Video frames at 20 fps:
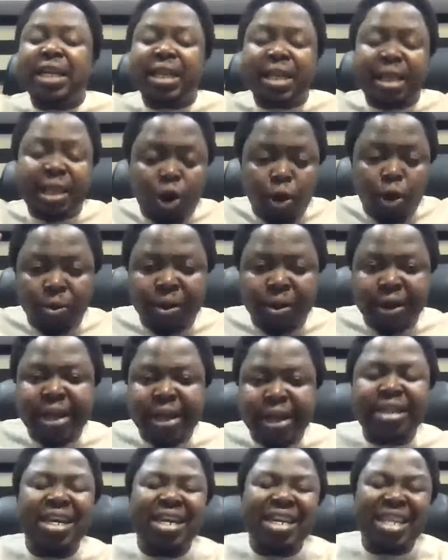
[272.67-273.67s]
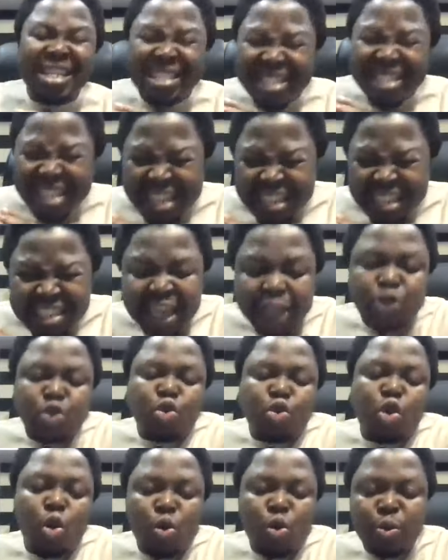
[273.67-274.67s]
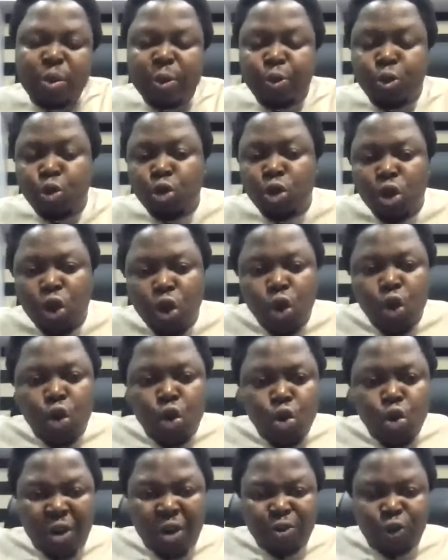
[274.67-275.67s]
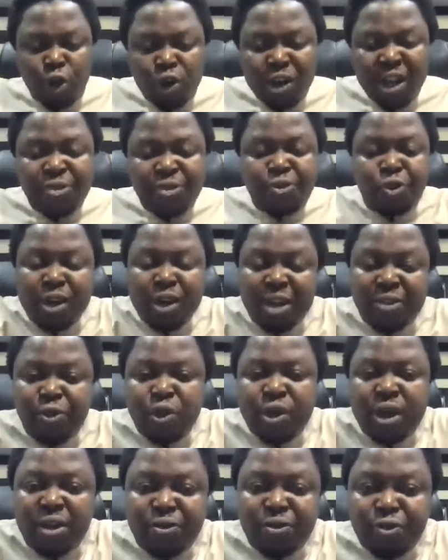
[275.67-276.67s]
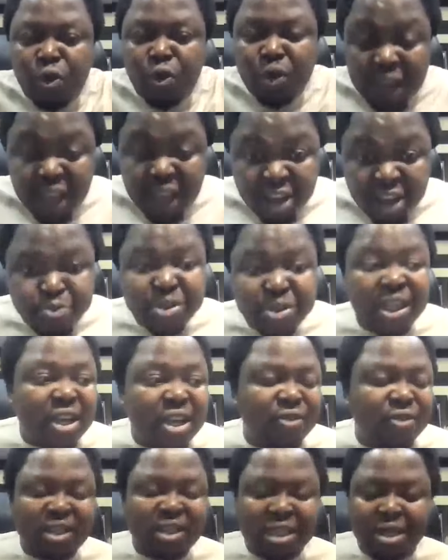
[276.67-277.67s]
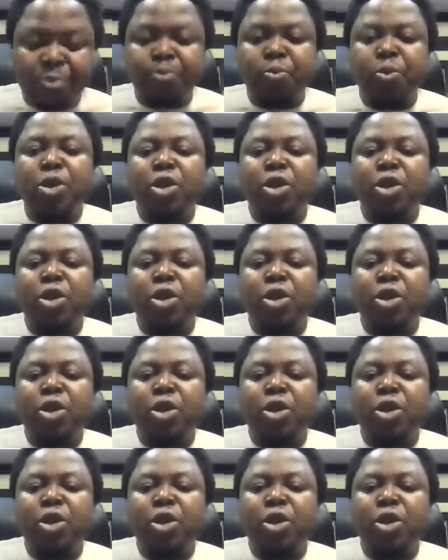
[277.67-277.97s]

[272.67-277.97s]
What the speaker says: They upgrade. It's easier to run with people who have done their 4 that you have seen.